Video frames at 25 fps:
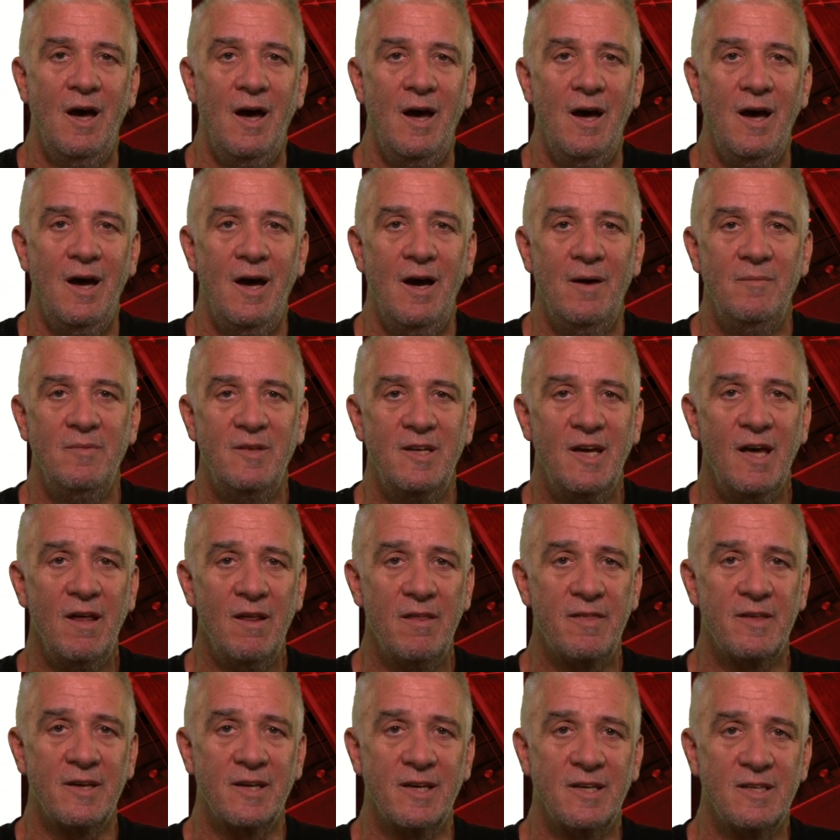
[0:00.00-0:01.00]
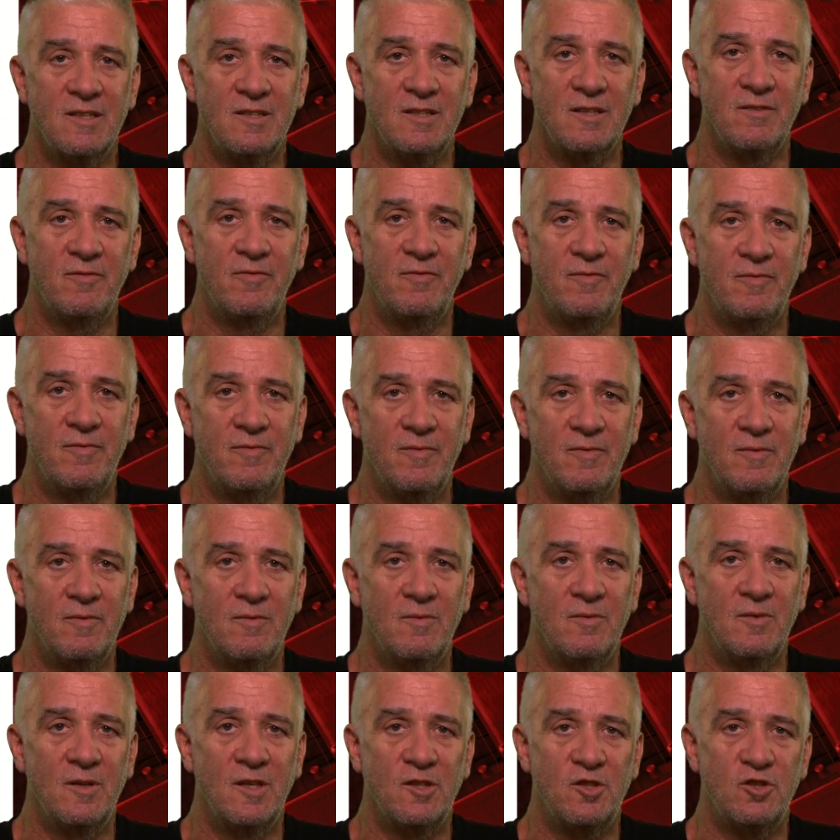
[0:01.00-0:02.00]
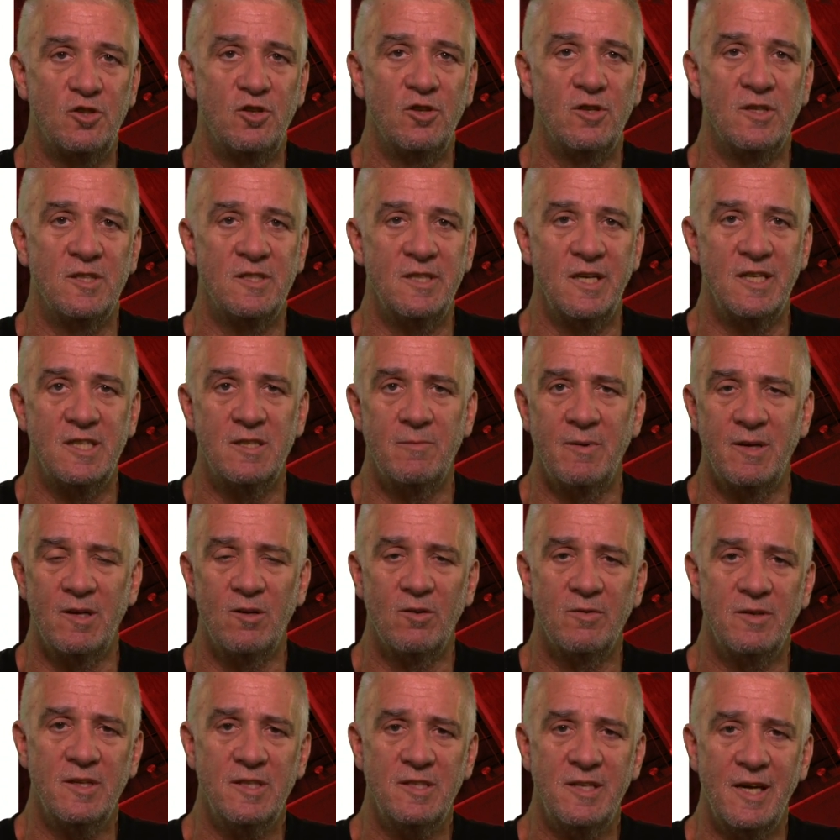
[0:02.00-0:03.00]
The other thing is, if a student said to me, look, this